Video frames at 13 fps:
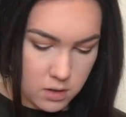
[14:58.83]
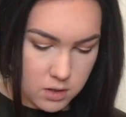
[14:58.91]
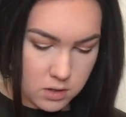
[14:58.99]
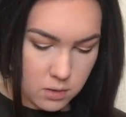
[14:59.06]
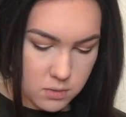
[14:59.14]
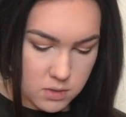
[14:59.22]

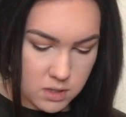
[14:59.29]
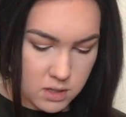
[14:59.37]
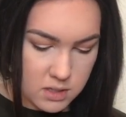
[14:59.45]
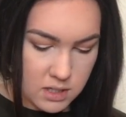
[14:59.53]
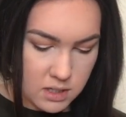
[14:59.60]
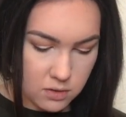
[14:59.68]
So I'm just
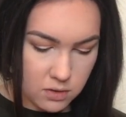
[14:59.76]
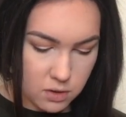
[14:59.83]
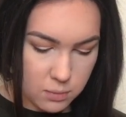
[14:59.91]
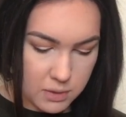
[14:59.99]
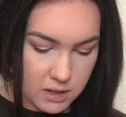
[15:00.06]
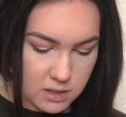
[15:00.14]
going to take a
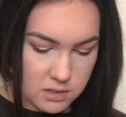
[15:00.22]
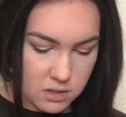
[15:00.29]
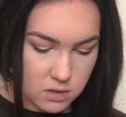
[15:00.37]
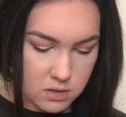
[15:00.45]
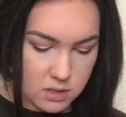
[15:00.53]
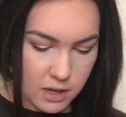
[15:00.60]
little bit because
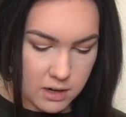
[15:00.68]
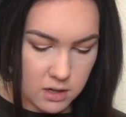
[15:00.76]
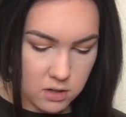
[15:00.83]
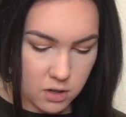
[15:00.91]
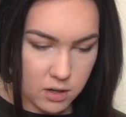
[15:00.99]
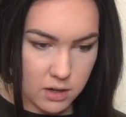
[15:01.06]
it looks kind
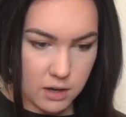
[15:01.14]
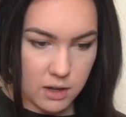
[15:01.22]
of dark